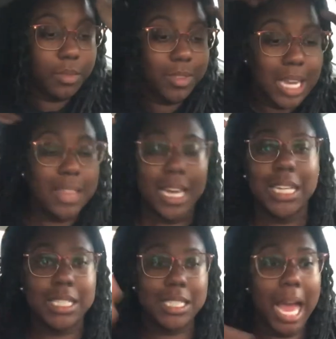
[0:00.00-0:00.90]
And that
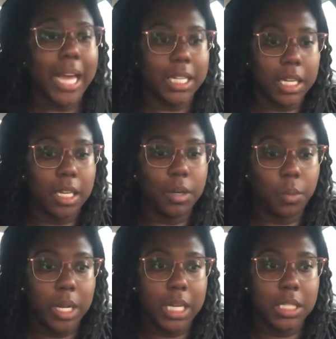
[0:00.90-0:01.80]
is exactly
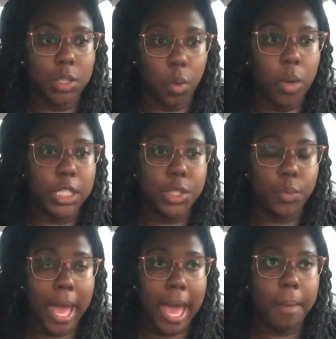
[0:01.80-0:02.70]
what is going to
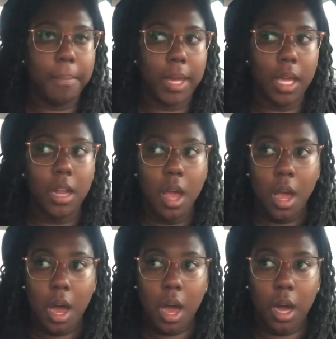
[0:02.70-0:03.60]
happen.
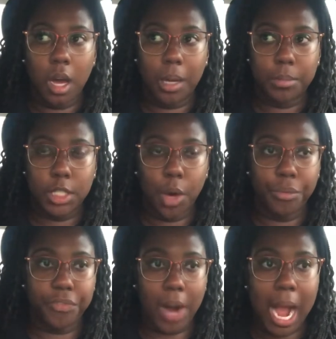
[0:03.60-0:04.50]
Um, so
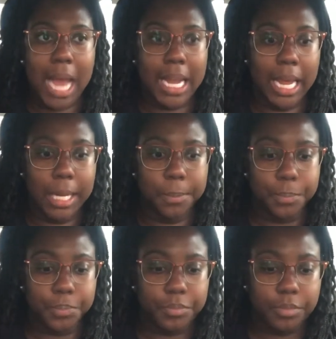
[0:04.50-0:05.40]
Friday,
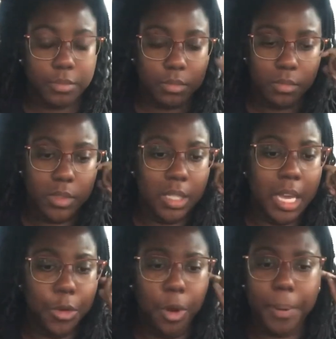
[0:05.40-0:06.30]

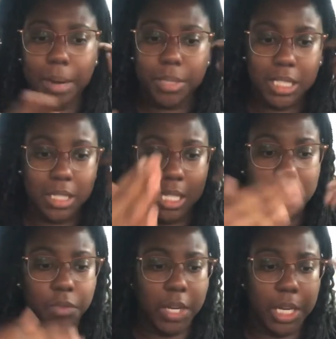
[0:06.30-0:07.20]
and you'll probably see this
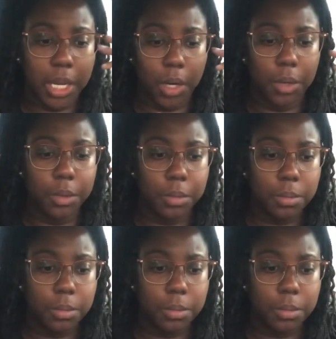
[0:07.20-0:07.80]
video